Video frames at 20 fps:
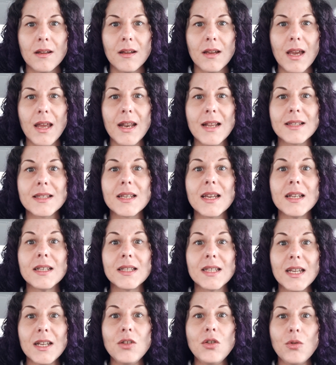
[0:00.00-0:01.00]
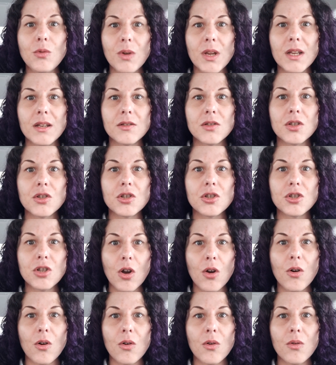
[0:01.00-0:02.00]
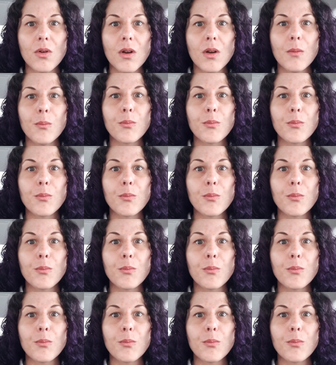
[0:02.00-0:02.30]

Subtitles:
And it's continuing to show